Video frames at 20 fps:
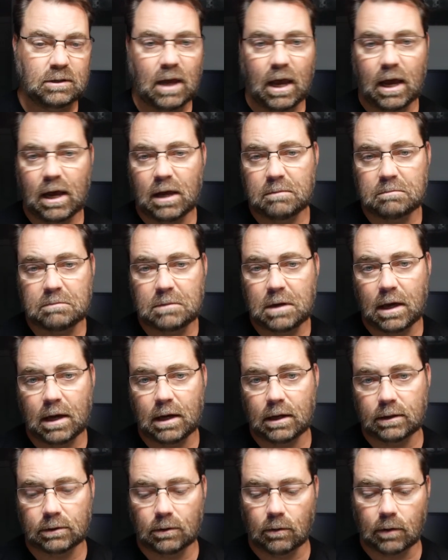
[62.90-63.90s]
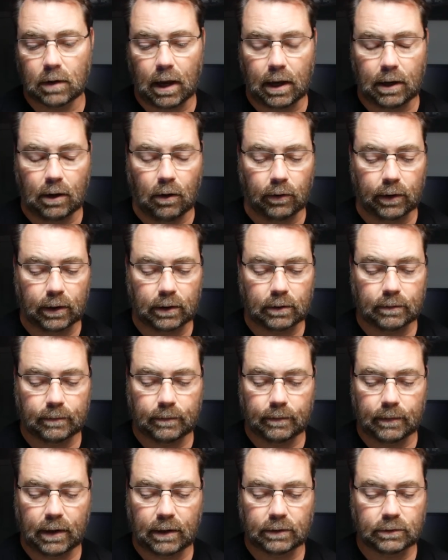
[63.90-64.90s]
yeah, it's okay on it.
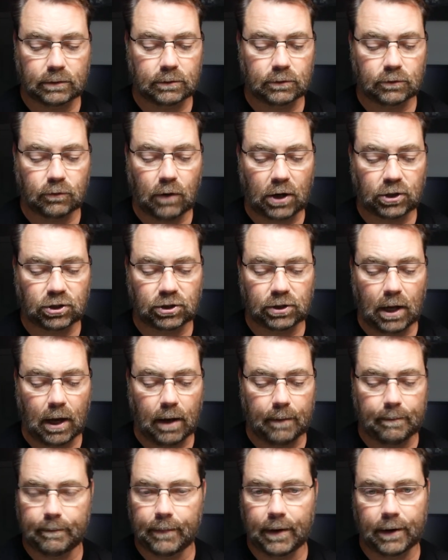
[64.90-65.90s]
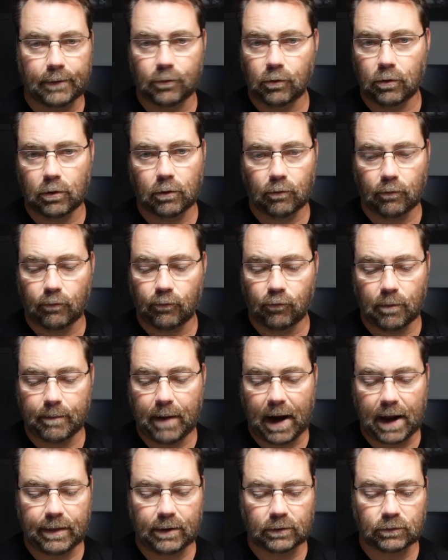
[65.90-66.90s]
It's scratched up, but we're going to
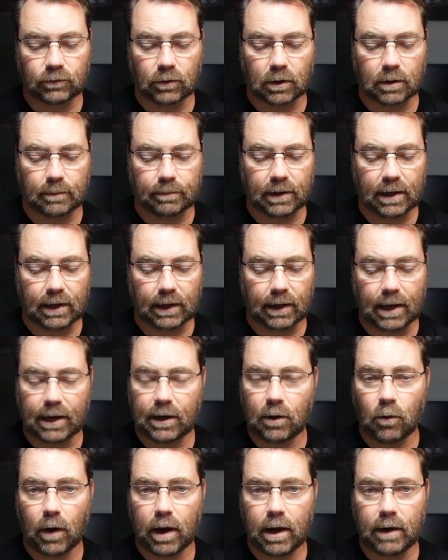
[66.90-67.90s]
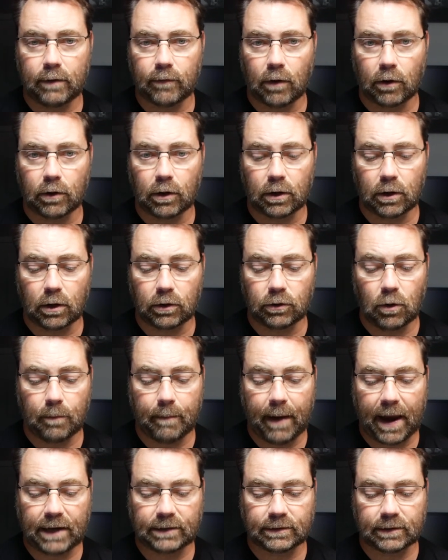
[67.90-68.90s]
repaint this one completely anyway on a new
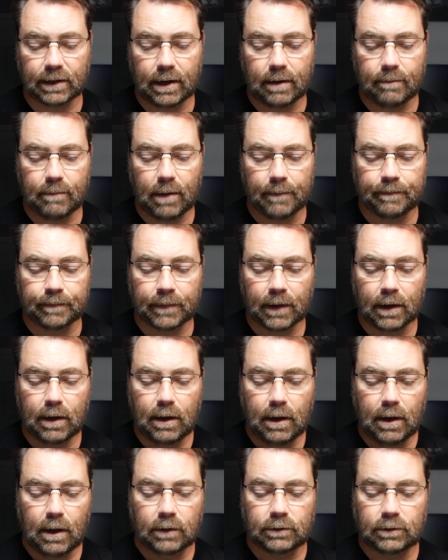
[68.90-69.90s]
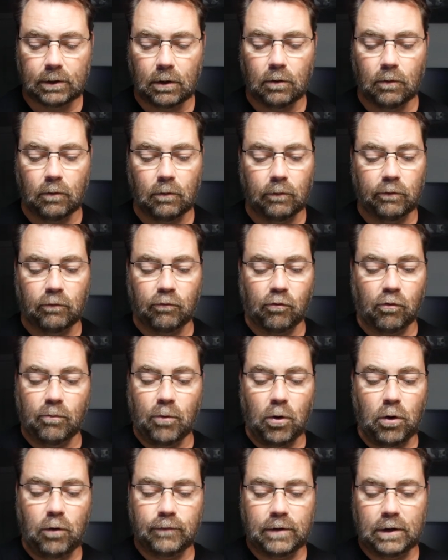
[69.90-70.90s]
paint scheme. So we
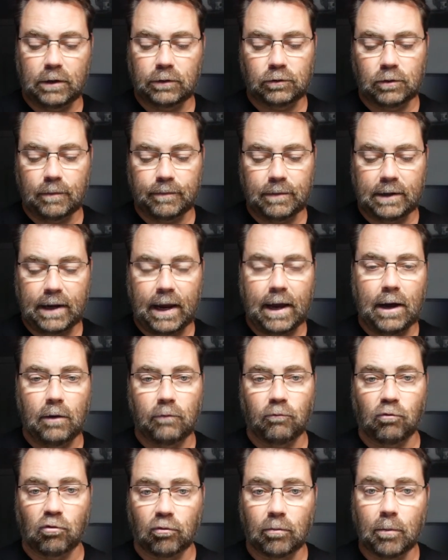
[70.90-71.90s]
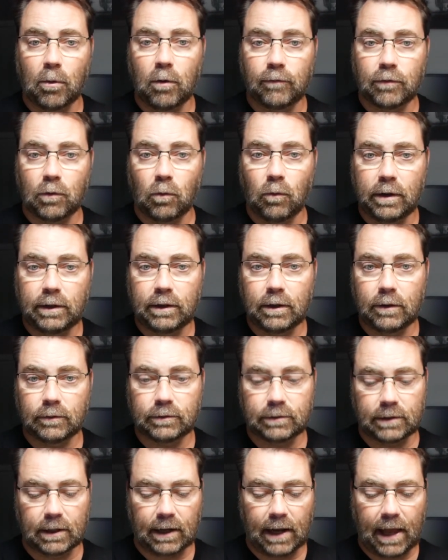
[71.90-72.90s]
removed it, stripped it down, we removed the
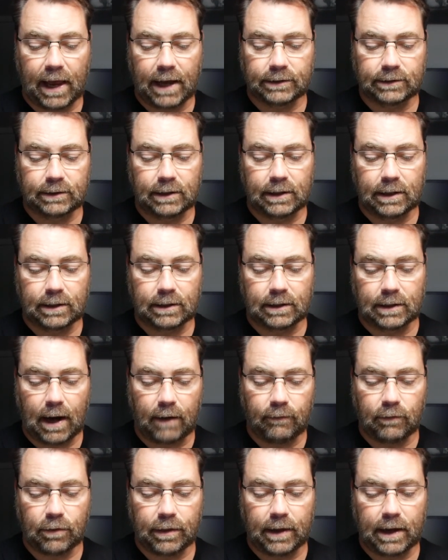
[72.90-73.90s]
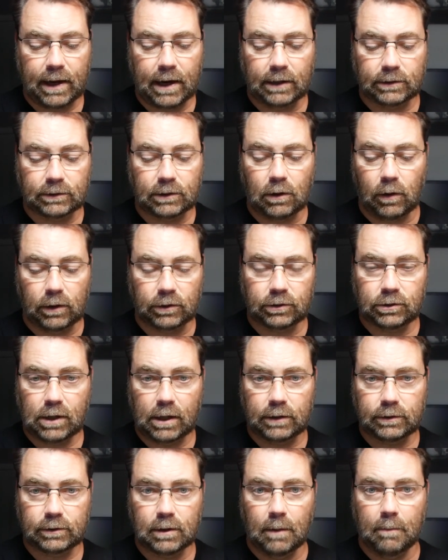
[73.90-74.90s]
windows, the glass in it, and everything, so it's
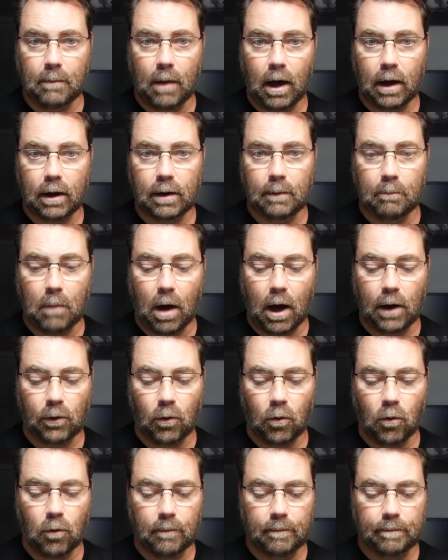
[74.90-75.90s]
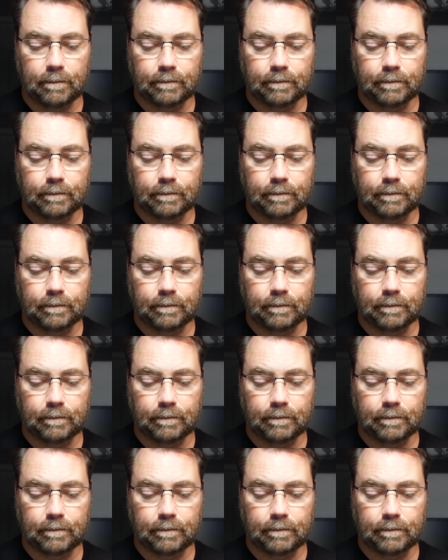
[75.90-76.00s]
just the model